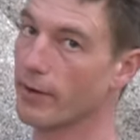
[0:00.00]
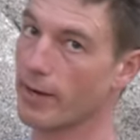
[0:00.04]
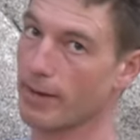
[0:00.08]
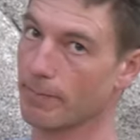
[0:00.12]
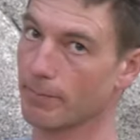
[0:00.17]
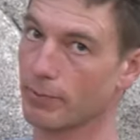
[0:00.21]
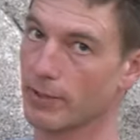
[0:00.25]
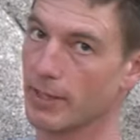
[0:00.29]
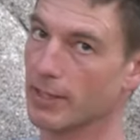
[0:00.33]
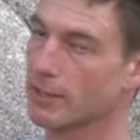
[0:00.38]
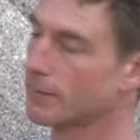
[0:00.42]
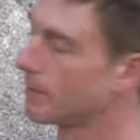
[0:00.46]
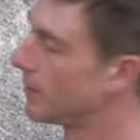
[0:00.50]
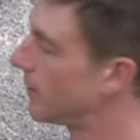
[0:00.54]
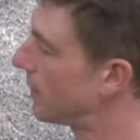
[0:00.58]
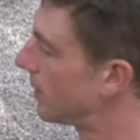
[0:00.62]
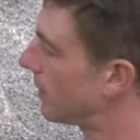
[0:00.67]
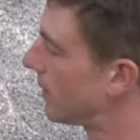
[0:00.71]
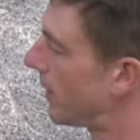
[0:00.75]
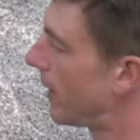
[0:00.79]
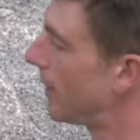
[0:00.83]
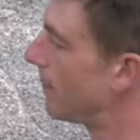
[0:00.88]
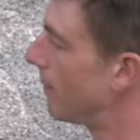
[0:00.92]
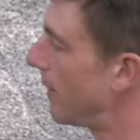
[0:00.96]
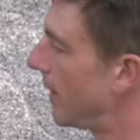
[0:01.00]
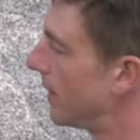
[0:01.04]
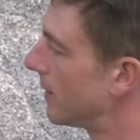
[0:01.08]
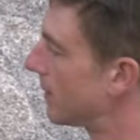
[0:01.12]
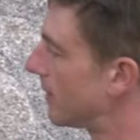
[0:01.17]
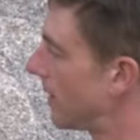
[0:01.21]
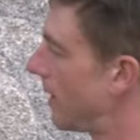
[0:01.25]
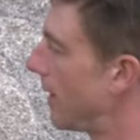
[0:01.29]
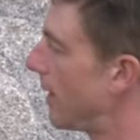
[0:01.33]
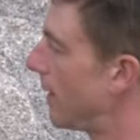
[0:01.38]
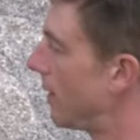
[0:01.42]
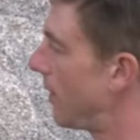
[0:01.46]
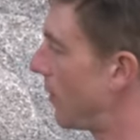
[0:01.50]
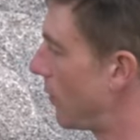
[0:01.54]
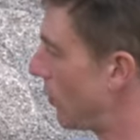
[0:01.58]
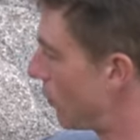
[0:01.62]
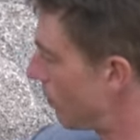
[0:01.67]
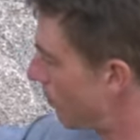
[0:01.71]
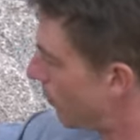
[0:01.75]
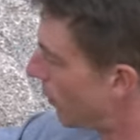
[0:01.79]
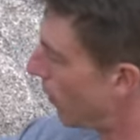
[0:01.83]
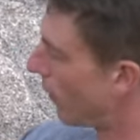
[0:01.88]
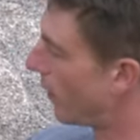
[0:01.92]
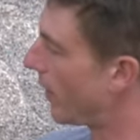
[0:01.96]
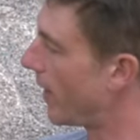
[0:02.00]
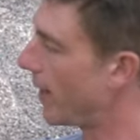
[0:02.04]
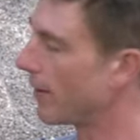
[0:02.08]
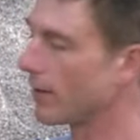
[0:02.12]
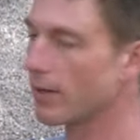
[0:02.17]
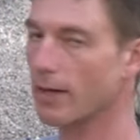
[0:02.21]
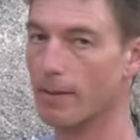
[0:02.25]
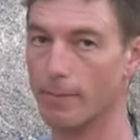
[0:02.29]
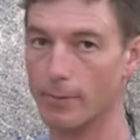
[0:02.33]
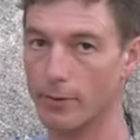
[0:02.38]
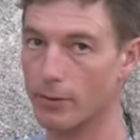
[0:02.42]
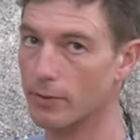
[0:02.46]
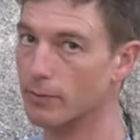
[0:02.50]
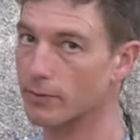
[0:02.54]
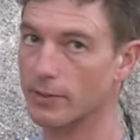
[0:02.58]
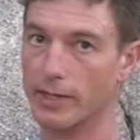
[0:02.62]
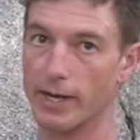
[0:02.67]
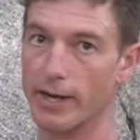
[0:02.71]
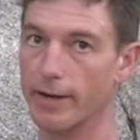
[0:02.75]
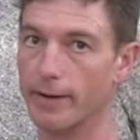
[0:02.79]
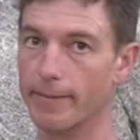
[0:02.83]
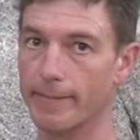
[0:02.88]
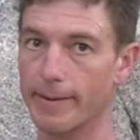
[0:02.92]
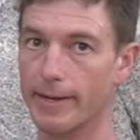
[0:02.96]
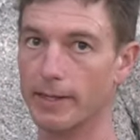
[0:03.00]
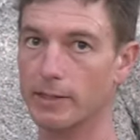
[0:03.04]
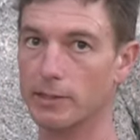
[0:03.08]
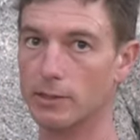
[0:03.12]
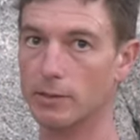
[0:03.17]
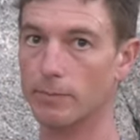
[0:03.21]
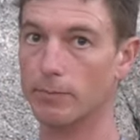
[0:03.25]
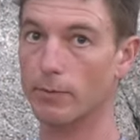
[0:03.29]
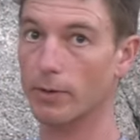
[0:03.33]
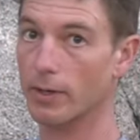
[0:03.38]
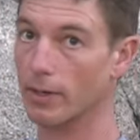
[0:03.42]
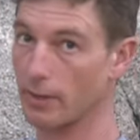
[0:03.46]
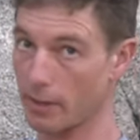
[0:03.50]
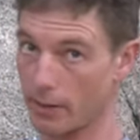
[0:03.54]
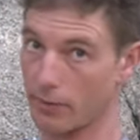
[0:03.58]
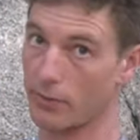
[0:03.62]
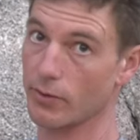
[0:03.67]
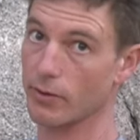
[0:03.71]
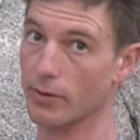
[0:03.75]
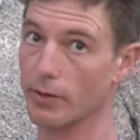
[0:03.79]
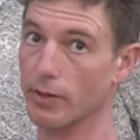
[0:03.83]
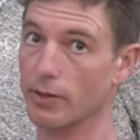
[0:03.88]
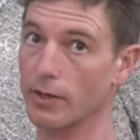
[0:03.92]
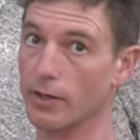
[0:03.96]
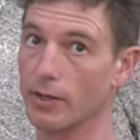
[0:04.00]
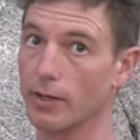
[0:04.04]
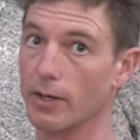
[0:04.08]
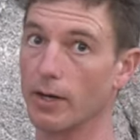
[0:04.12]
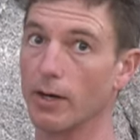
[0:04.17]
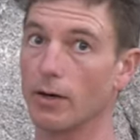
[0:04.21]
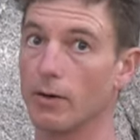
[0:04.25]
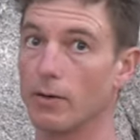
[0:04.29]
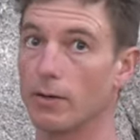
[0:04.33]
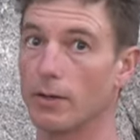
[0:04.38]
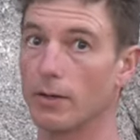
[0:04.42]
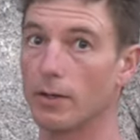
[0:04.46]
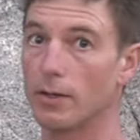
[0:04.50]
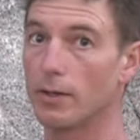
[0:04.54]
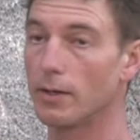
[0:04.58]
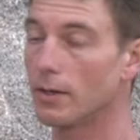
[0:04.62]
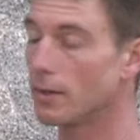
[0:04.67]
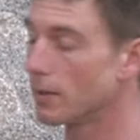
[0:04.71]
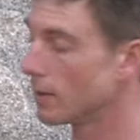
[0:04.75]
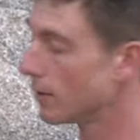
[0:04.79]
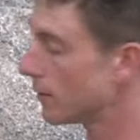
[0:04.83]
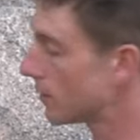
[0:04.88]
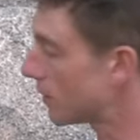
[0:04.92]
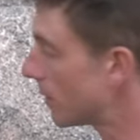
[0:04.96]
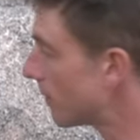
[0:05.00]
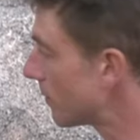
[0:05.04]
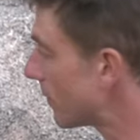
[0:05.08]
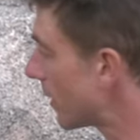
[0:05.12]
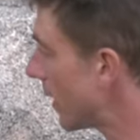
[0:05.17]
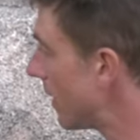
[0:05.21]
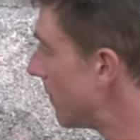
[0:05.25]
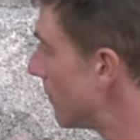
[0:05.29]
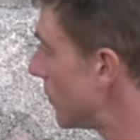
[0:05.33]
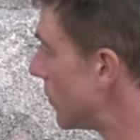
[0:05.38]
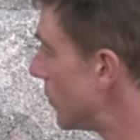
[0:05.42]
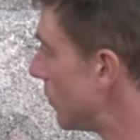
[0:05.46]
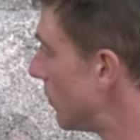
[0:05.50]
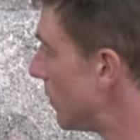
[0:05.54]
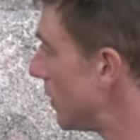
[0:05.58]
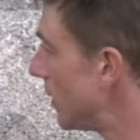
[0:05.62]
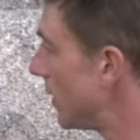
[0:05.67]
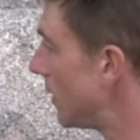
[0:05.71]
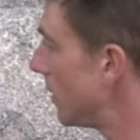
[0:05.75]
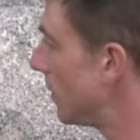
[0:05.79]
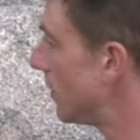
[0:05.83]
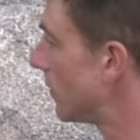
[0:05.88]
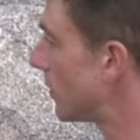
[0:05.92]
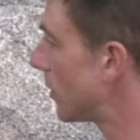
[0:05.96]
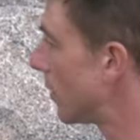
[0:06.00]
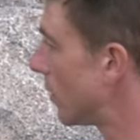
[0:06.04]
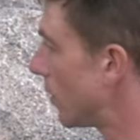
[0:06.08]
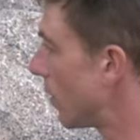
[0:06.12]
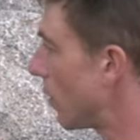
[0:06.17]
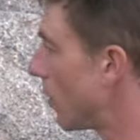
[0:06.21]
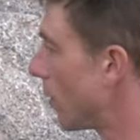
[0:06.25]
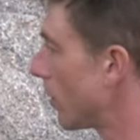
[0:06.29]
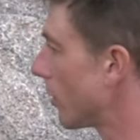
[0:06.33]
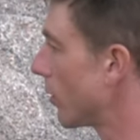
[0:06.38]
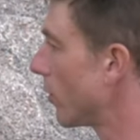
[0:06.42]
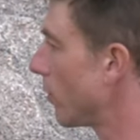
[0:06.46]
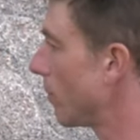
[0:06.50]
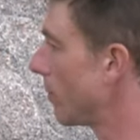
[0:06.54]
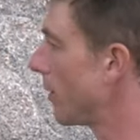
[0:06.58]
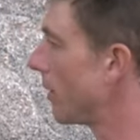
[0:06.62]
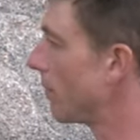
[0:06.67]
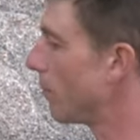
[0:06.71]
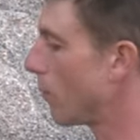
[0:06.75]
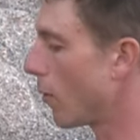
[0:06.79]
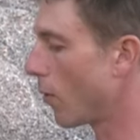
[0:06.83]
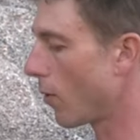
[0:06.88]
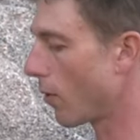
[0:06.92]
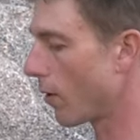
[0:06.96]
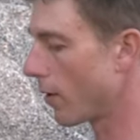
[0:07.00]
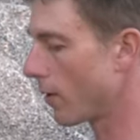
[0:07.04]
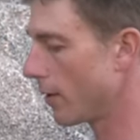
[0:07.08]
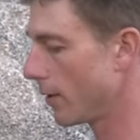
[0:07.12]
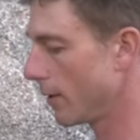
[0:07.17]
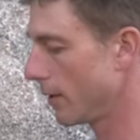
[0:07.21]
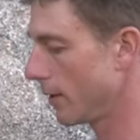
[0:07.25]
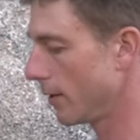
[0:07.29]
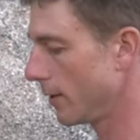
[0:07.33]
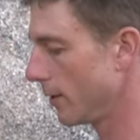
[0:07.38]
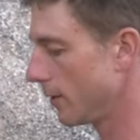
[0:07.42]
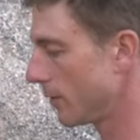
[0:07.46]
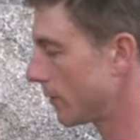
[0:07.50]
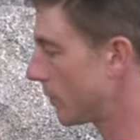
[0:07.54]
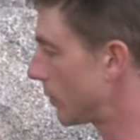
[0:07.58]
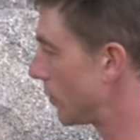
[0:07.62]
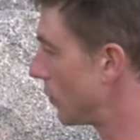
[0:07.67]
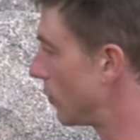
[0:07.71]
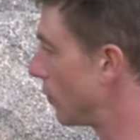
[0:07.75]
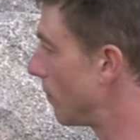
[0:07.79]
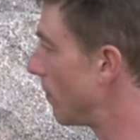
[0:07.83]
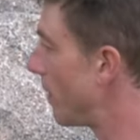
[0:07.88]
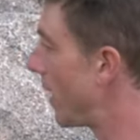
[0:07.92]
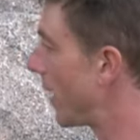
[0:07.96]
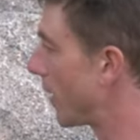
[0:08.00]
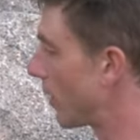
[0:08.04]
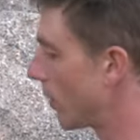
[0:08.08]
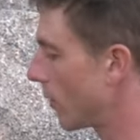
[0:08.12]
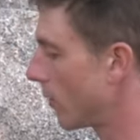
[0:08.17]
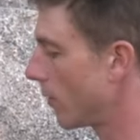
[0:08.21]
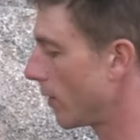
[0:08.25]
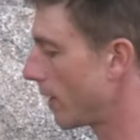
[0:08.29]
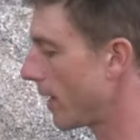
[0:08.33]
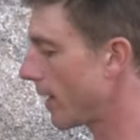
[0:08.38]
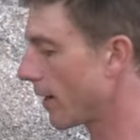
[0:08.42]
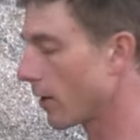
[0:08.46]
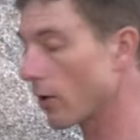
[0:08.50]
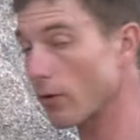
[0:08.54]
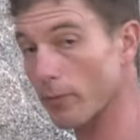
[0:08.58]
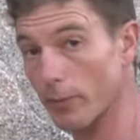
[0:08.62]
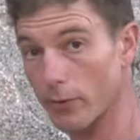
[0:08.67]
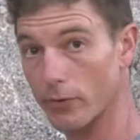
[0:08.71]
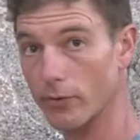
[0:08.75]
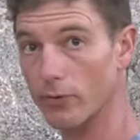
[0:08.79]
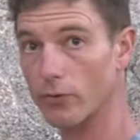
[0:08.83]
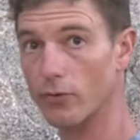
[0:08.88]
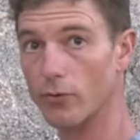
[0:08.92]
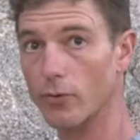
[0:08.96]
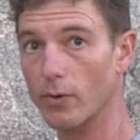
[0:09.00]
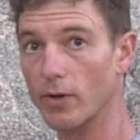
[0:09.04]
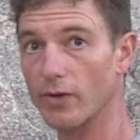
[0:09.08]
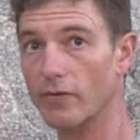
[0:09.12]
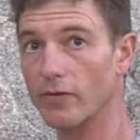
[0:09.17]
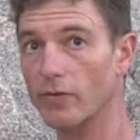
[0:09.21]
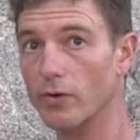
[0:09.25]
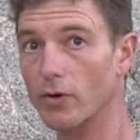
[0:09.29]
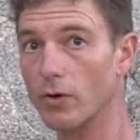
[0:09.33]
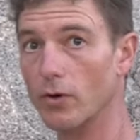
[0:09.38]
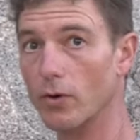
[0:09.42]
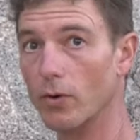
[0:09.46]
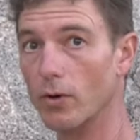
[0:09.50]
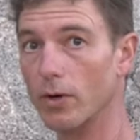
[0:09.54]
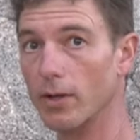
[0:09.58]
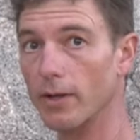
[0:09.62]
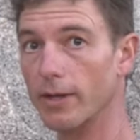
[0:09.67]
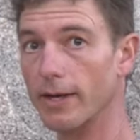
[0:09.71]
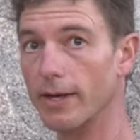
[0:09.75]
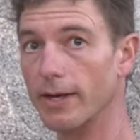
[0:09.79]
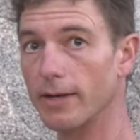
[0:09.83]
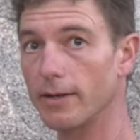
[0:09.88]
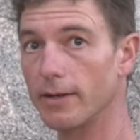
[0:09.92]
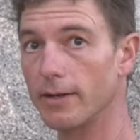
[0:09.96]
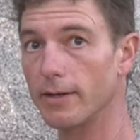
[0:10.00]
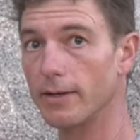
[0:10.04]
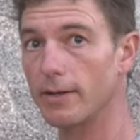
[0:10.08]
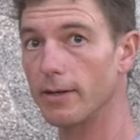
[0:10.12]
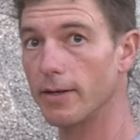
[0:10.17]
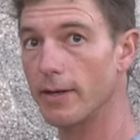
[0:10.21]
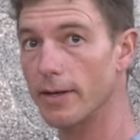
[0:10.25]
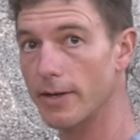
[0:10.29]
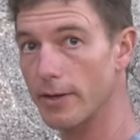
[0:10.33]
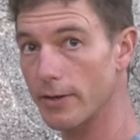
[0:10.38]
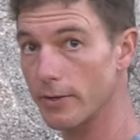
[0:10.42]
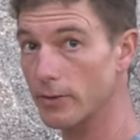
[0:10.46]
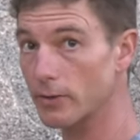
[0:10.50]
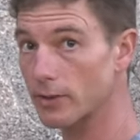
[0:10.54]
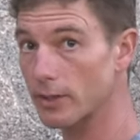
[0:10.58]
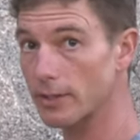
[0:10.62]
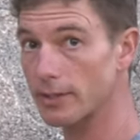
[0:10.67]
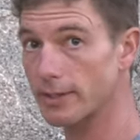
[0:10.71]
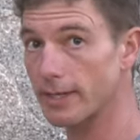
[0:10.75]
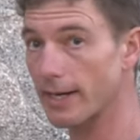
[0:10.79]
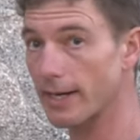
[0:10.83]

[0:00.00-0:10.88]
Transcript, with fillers: great placements side by side and you pull that W, tie your master point, and you're good to go. Sometimes you need to know a little bit more to make a good anchor with your twenty foot cordelette. Here's a